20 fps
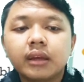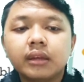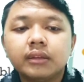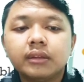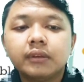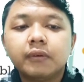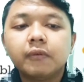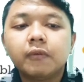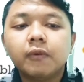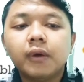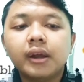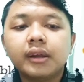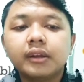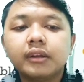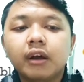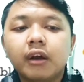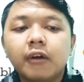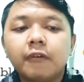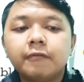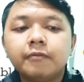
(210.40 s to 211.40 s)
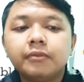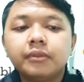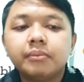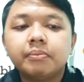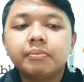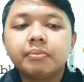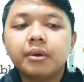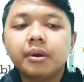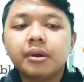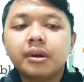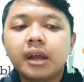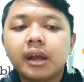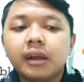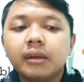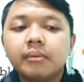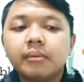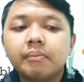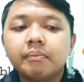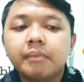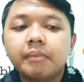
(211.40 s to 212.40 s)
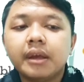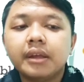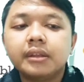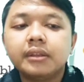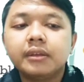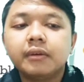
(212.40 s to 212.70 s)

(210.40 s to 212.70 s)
the weight of the product by